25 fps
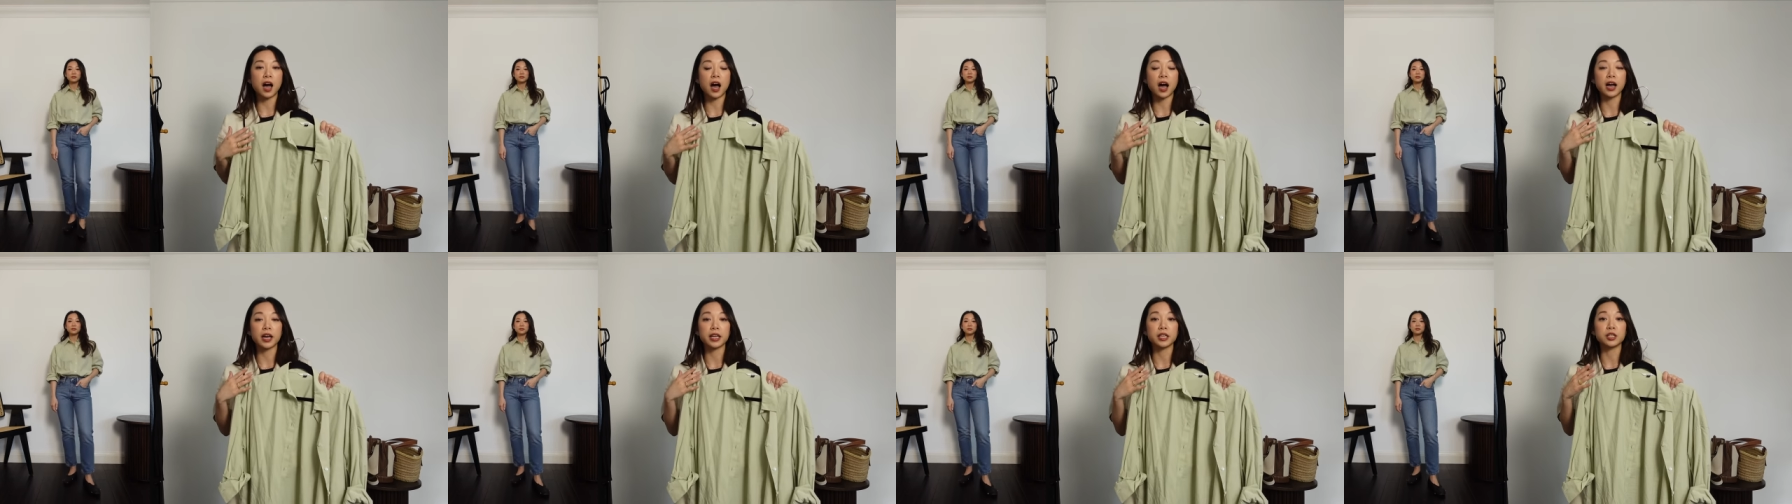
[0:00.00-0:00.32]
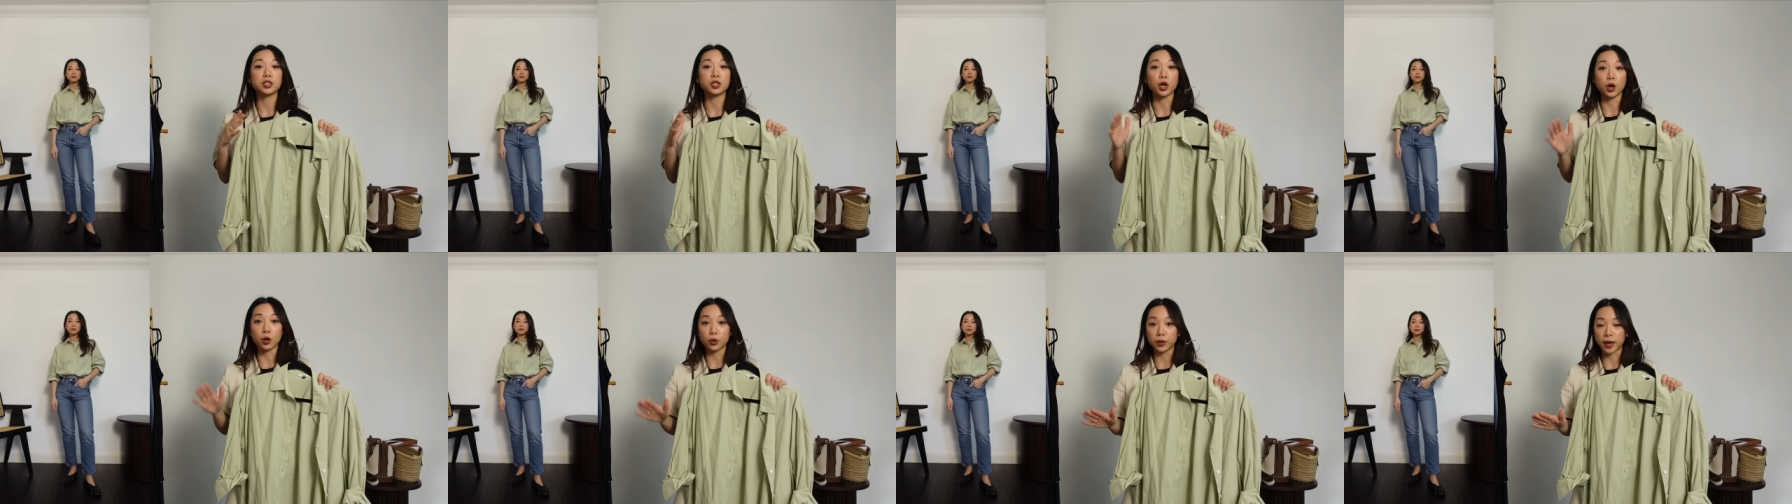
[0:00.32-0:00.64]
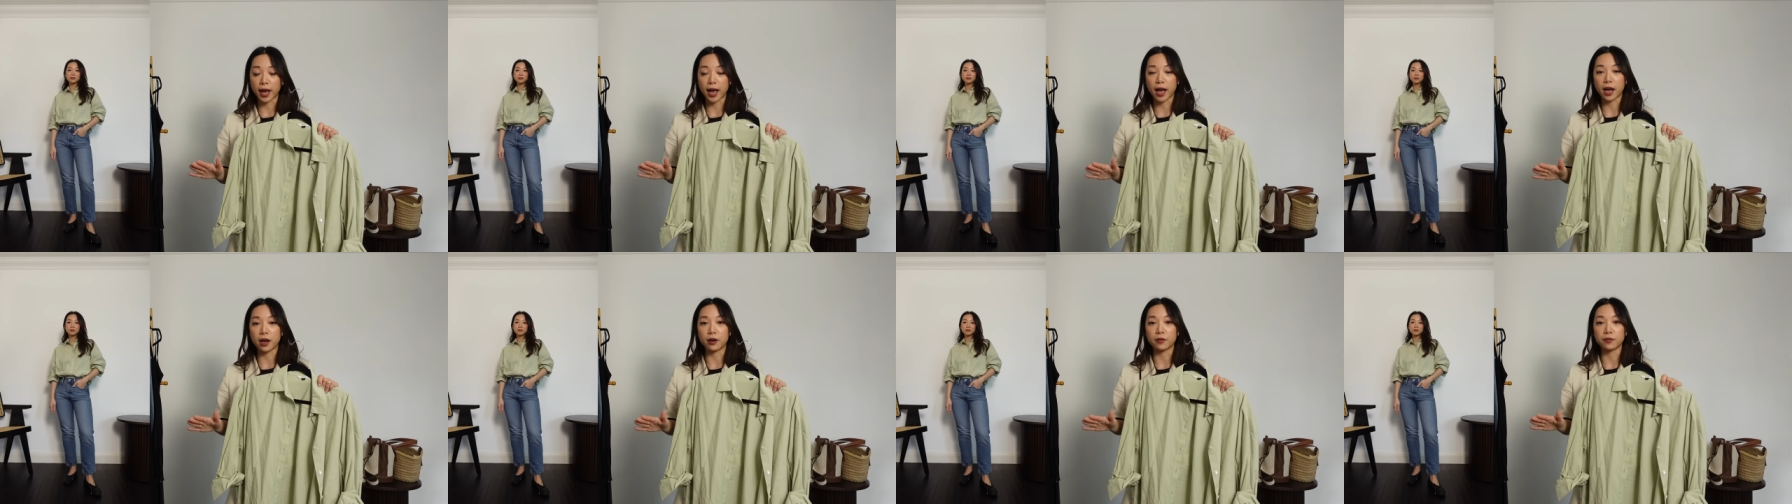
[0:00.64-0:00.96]
I don't
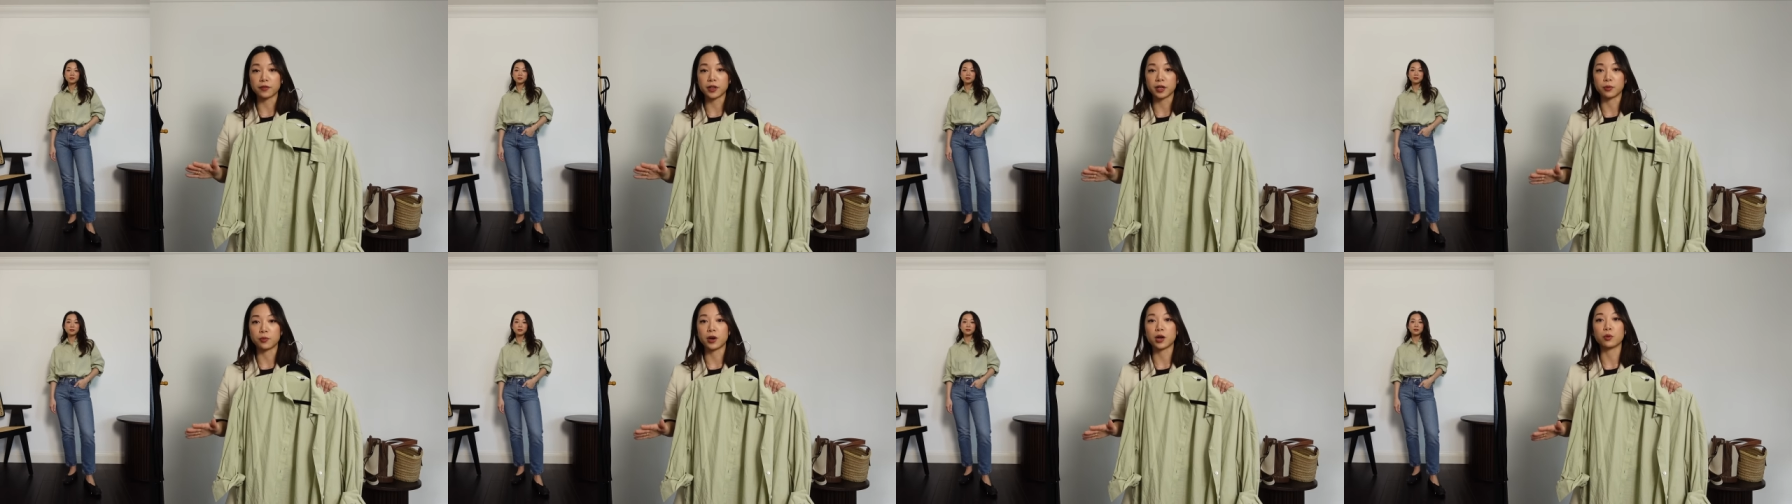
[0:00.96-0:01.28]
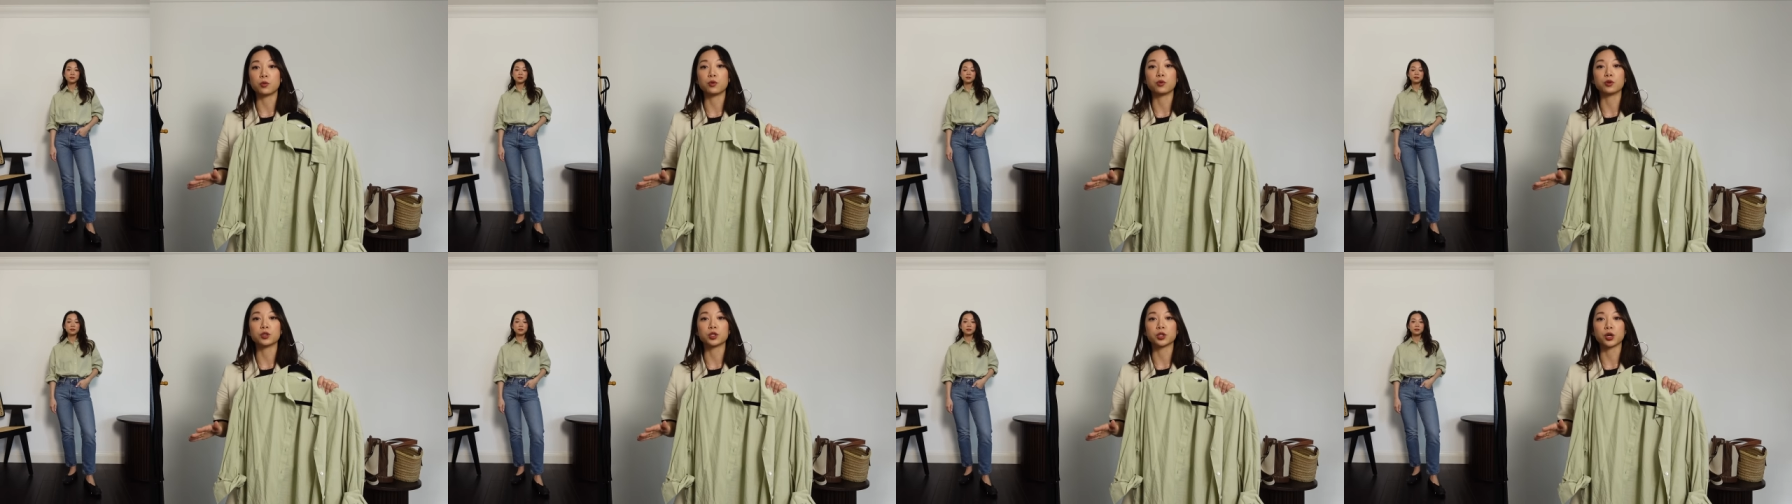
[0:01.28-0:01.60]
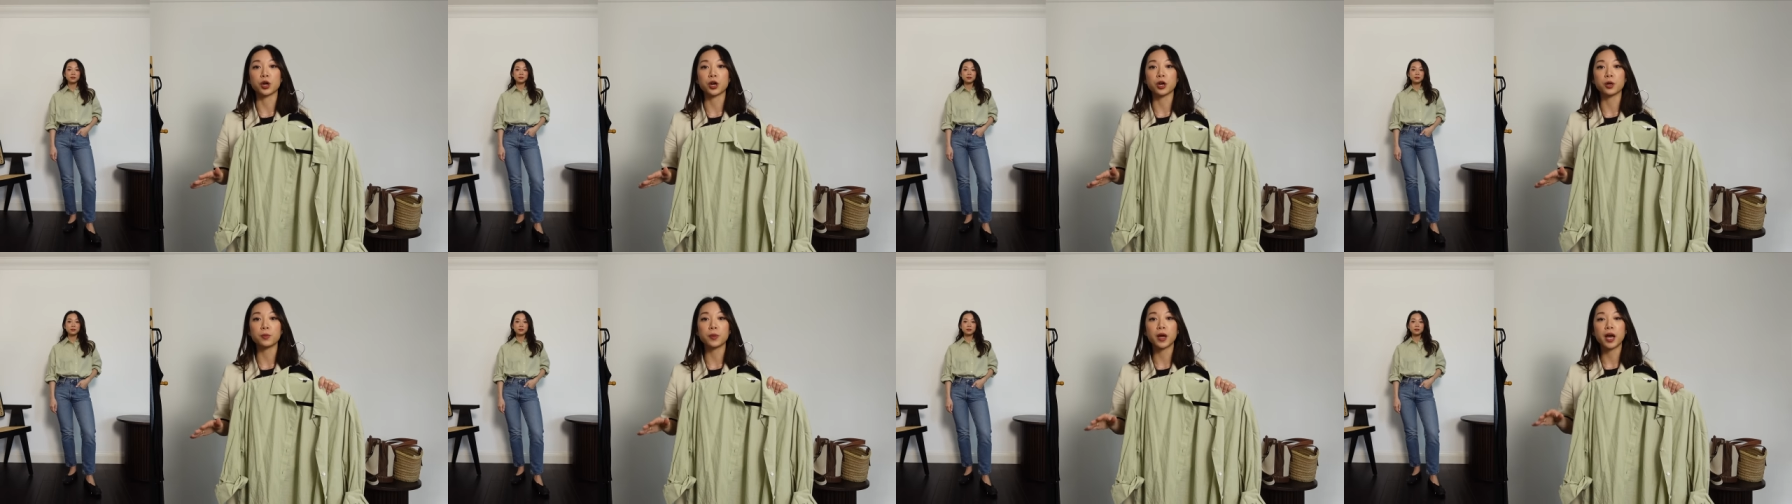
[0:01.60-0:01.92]
have in my
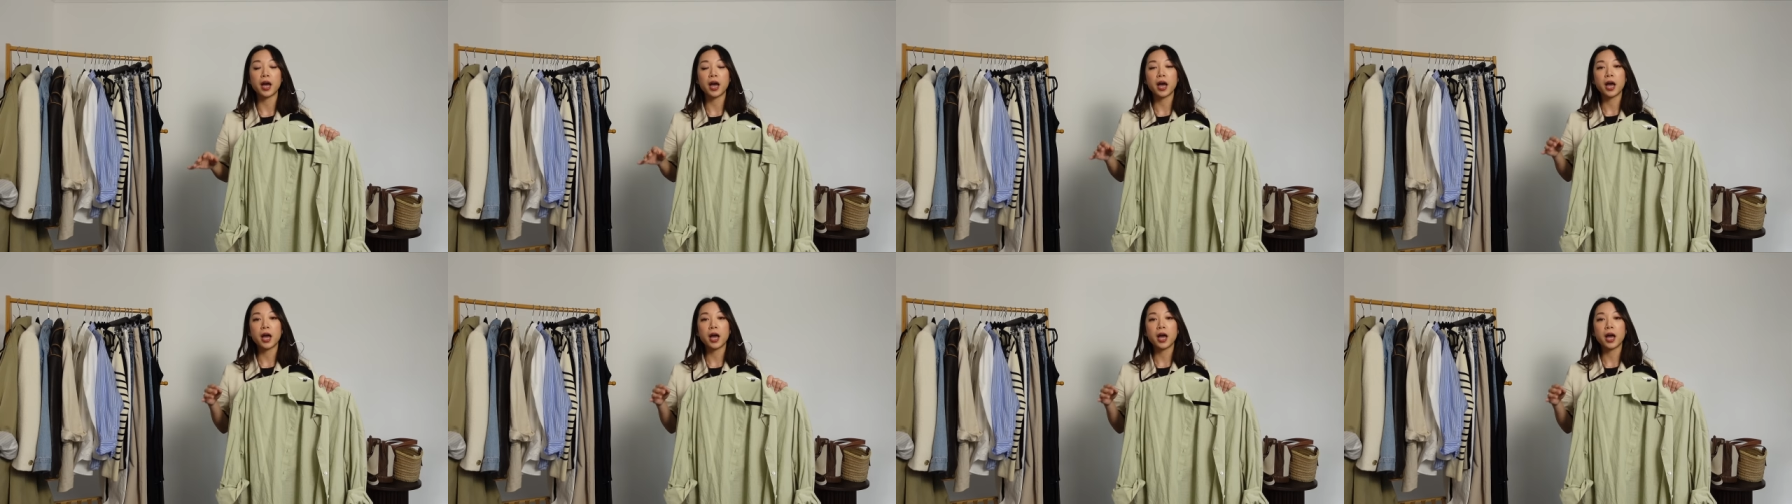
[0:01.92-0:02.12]
wardrobe.